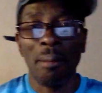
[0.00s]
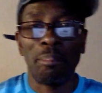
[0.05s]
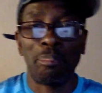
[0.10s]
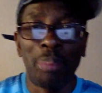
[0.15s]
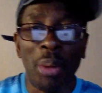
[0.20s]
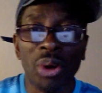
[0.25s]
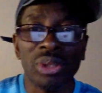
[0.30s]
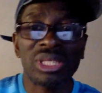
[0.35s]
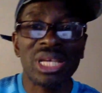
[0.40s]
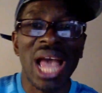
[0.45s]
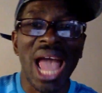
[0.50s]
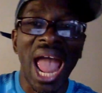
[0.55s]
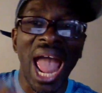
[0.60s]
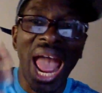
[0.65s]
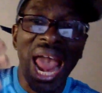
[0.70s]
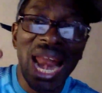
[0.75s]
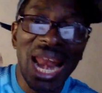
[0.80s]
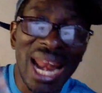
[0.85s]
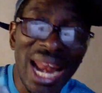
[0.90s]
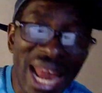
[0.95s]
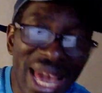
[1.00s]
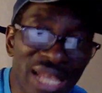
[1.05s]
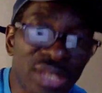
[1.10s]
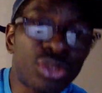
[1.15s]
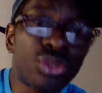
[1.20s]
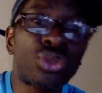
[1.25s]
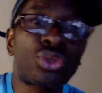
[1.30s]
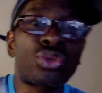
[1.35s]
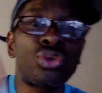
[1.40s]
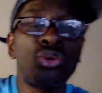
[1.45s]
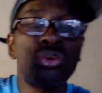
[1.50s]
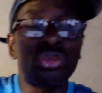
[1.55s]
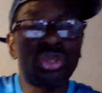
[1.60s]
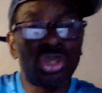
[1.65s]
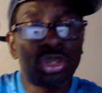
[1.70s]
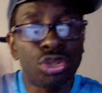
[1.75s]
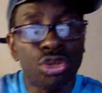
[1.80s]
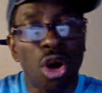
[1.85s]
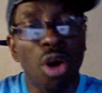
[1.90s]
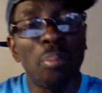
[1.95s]
but a little
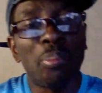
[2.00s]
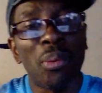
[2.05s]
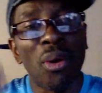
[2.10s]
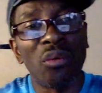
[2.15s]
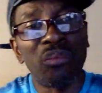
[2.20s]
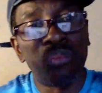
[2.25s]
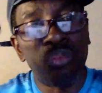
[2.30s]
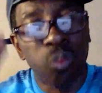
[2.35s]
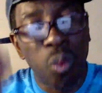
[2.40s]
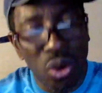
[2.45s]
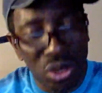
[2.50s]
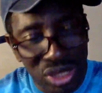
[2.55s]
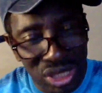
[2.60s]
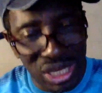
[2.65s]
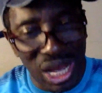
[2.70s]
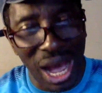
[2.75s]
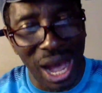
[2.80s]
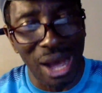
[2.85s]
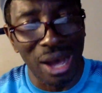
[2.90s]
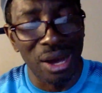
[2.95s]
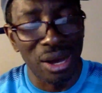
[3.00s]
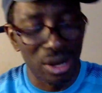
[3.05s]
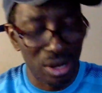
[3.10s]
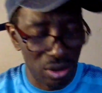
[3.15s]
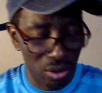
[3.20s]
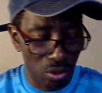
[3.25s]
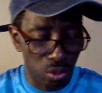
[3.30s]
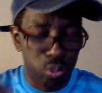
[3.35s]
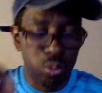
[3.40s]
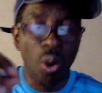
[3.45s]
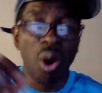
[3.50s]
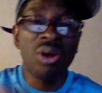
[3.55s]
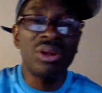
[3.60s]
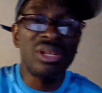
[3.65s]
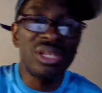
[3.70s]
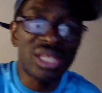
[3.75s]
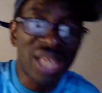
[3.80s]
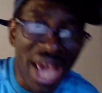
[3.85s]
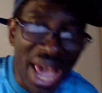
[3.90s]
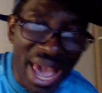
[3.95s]
drop of water,
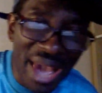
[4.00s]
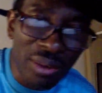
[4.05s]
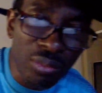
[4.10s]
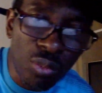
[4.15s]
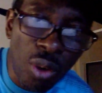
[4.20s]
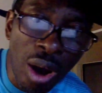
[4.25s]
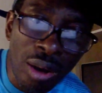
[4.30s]
one day